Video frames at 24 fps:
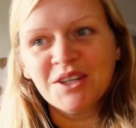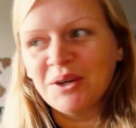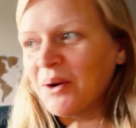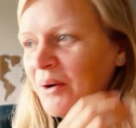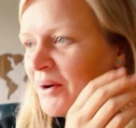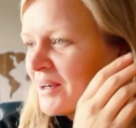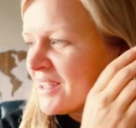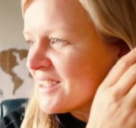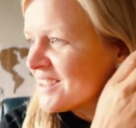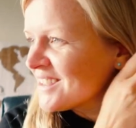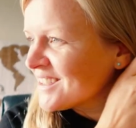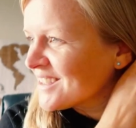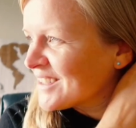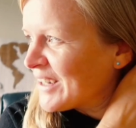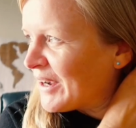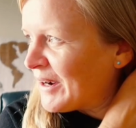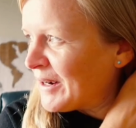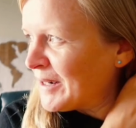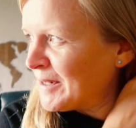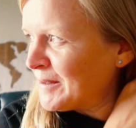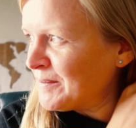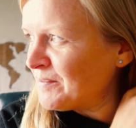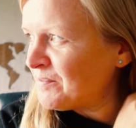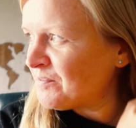do want to
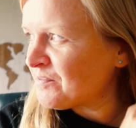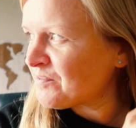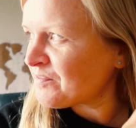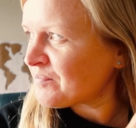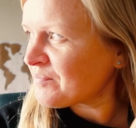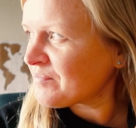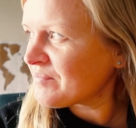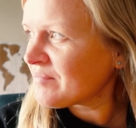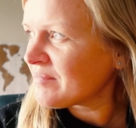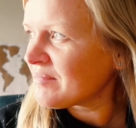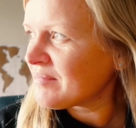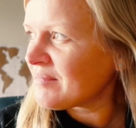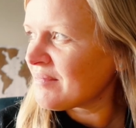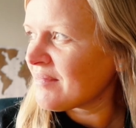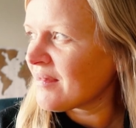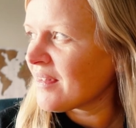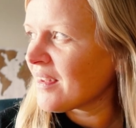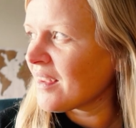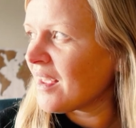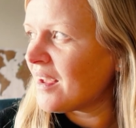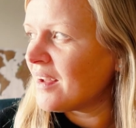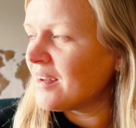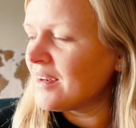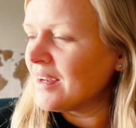start
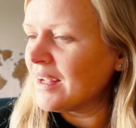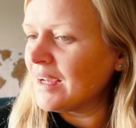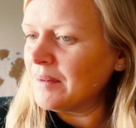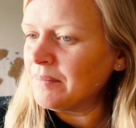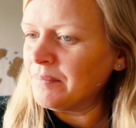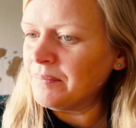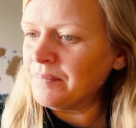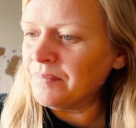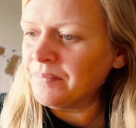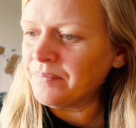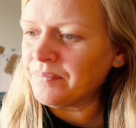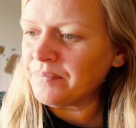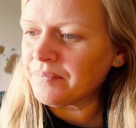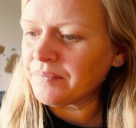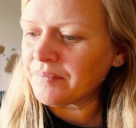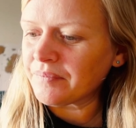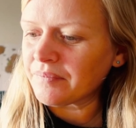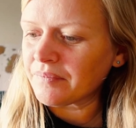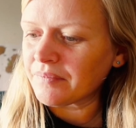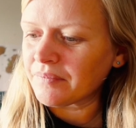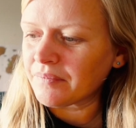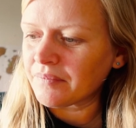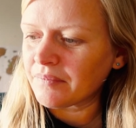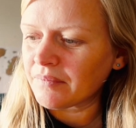and um
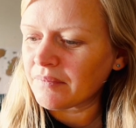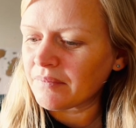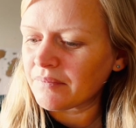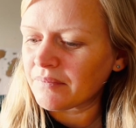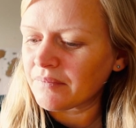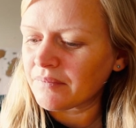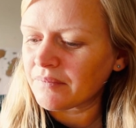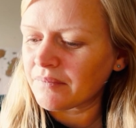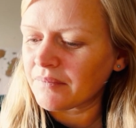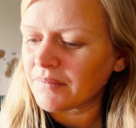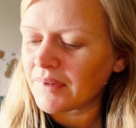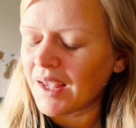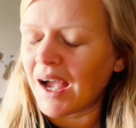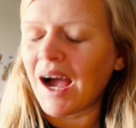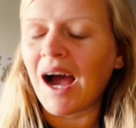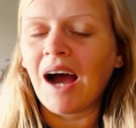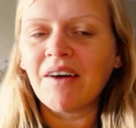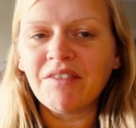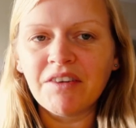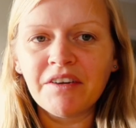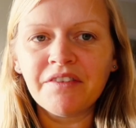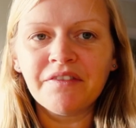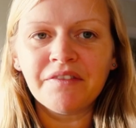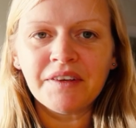I
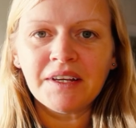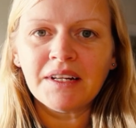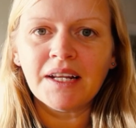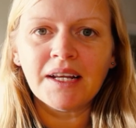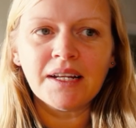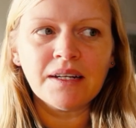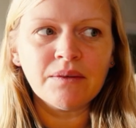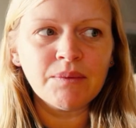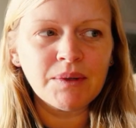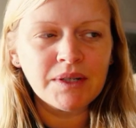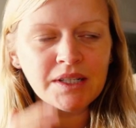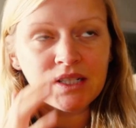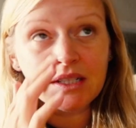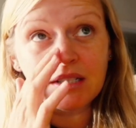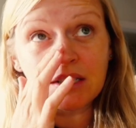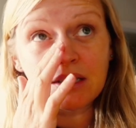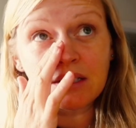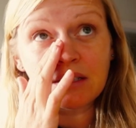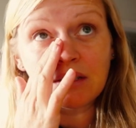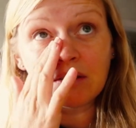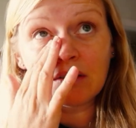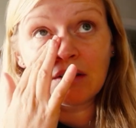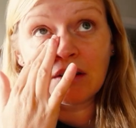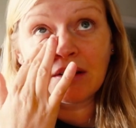have a feeling well
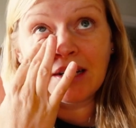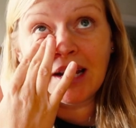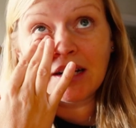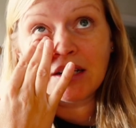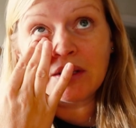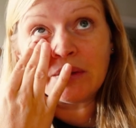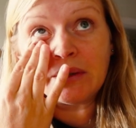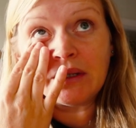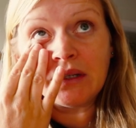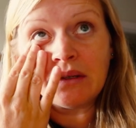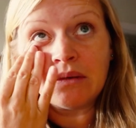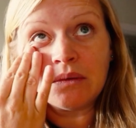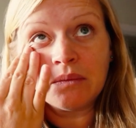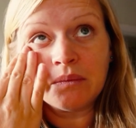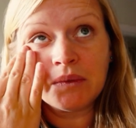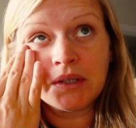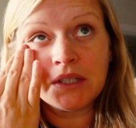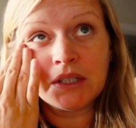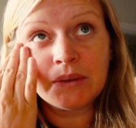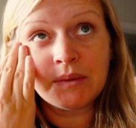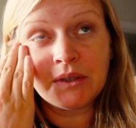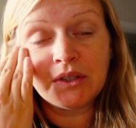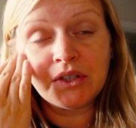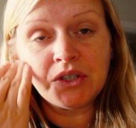it's next week
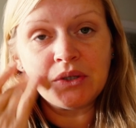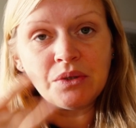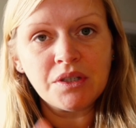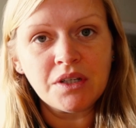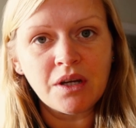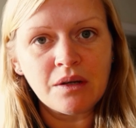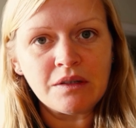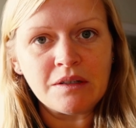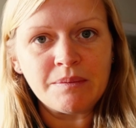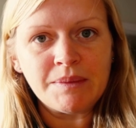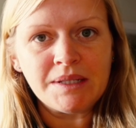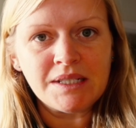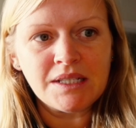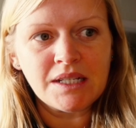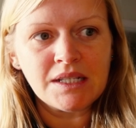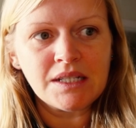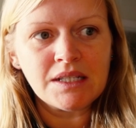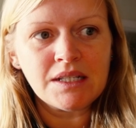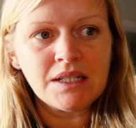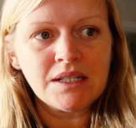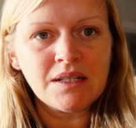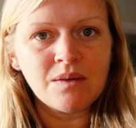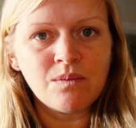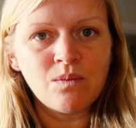we're due to go to my
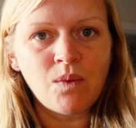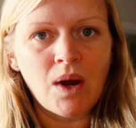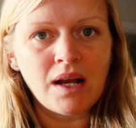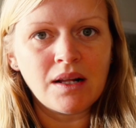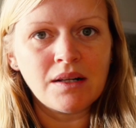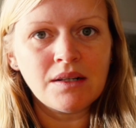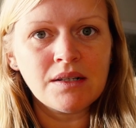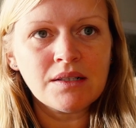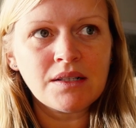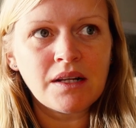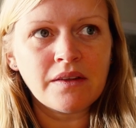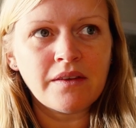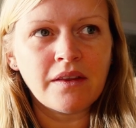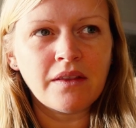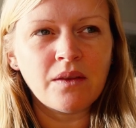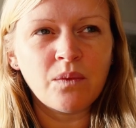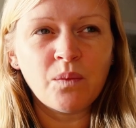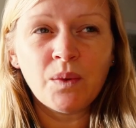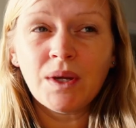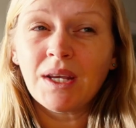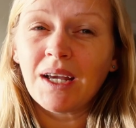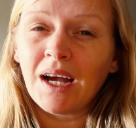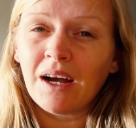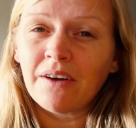sister's in Wales and then the
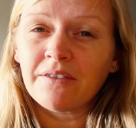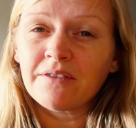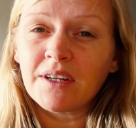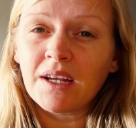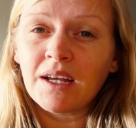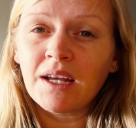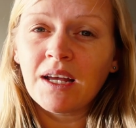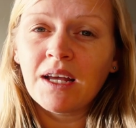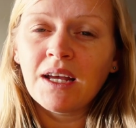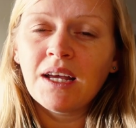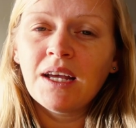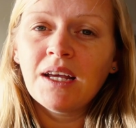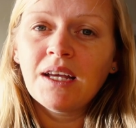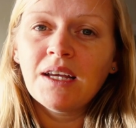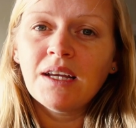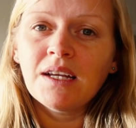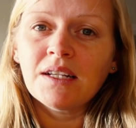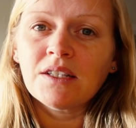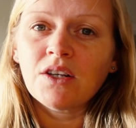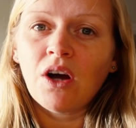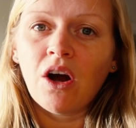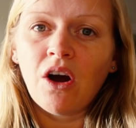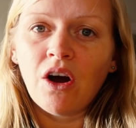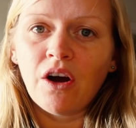week after
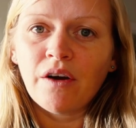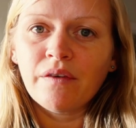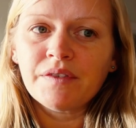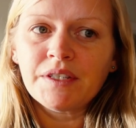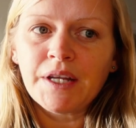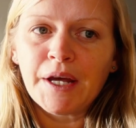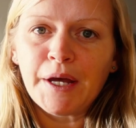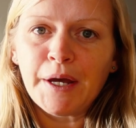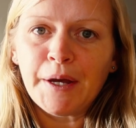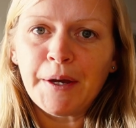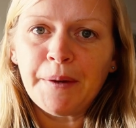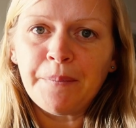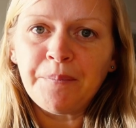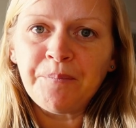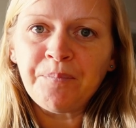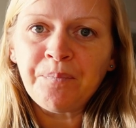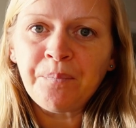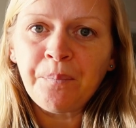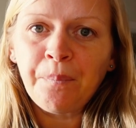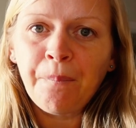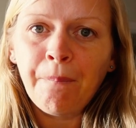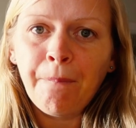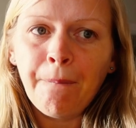is half term